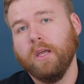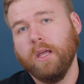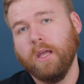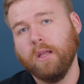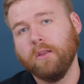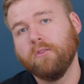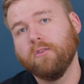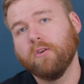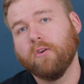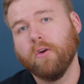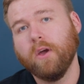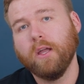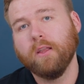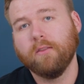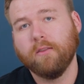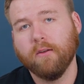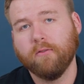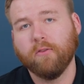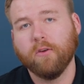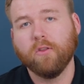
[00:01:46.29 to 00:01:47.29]

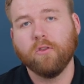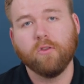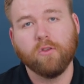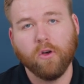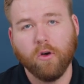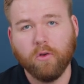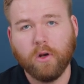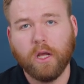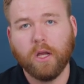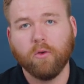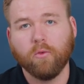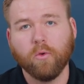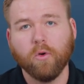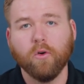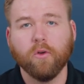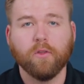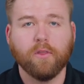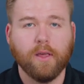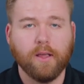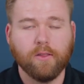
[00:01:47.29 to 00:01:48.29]
integrate different zoning
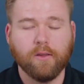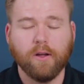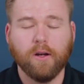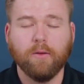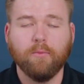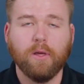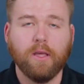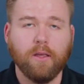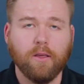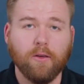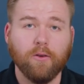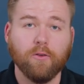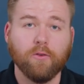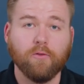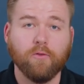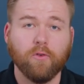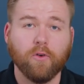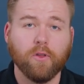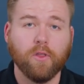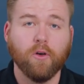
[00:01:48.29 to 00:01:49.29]
rules that's going to be used
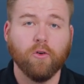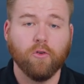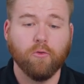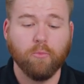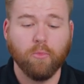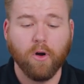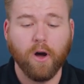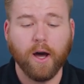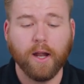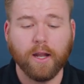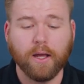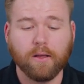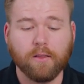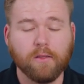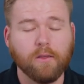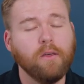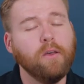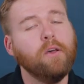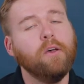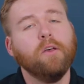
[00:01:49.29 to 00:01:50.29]
for those products.